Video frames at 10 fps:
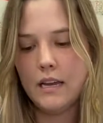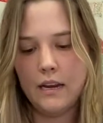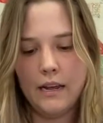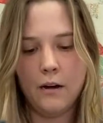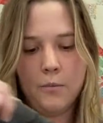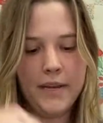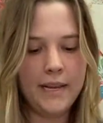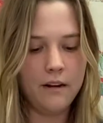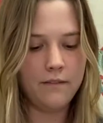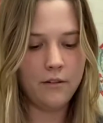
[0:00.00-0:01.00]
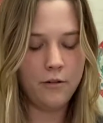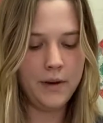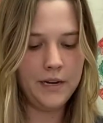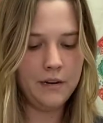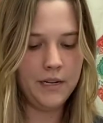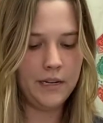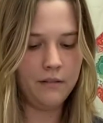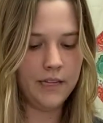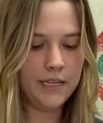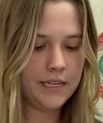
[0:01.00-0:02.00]
Now be careful when you sew
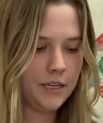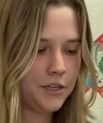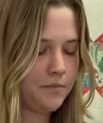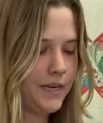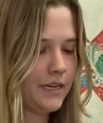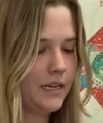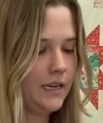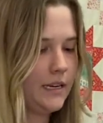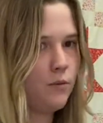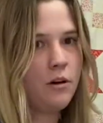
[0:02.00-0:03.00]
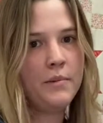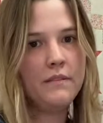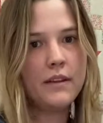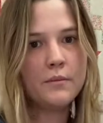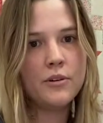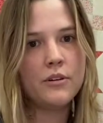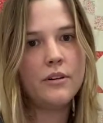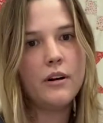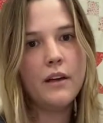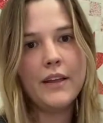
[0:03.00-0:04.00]
this stitch because it will be
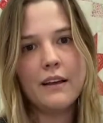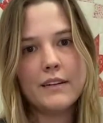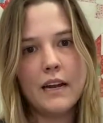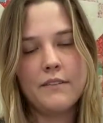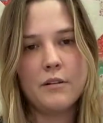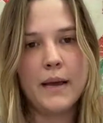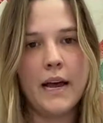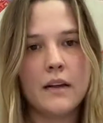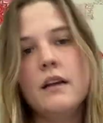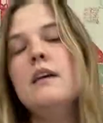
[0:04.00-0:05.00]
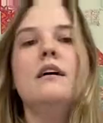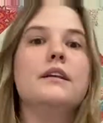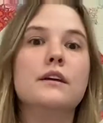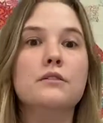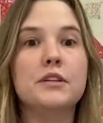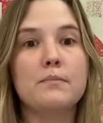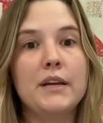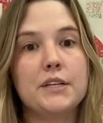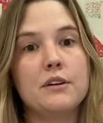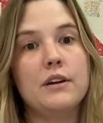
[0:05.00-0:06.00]
visible on the outside of your bag. So just
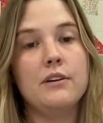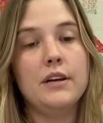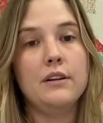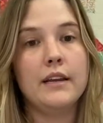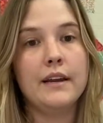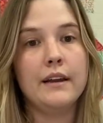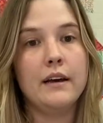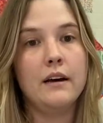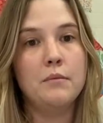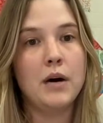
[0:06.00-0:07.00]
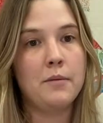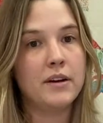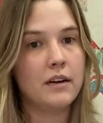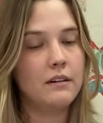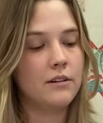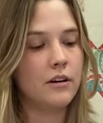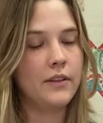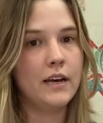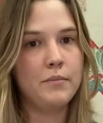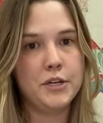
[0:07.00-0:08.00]
make sure you're using a bobbin color
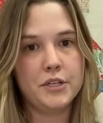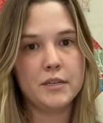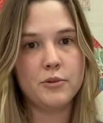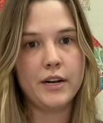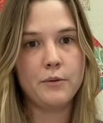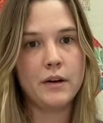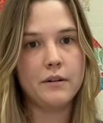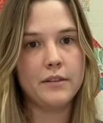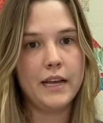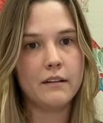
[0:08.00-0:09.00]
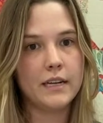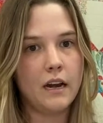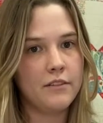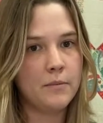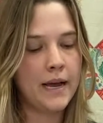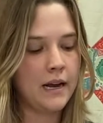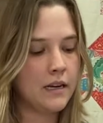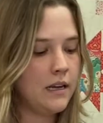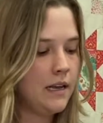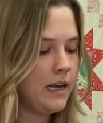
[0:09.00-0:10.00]
that meshes pretty well with the outside of your
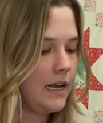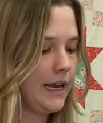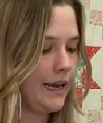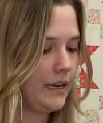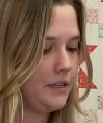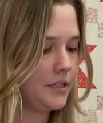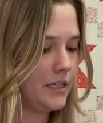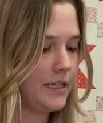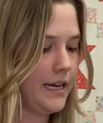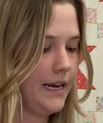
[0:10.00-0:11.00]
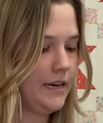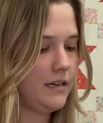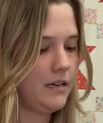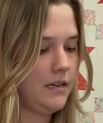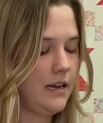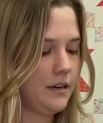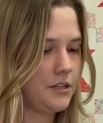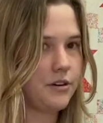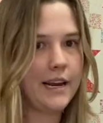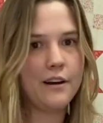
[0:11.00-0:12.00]
bag, and just take
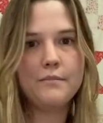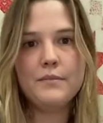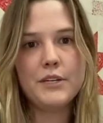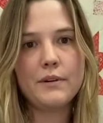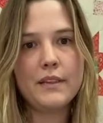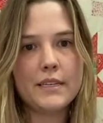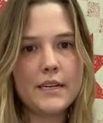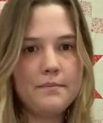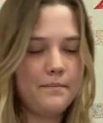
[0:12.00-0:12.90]
extra care doing this step.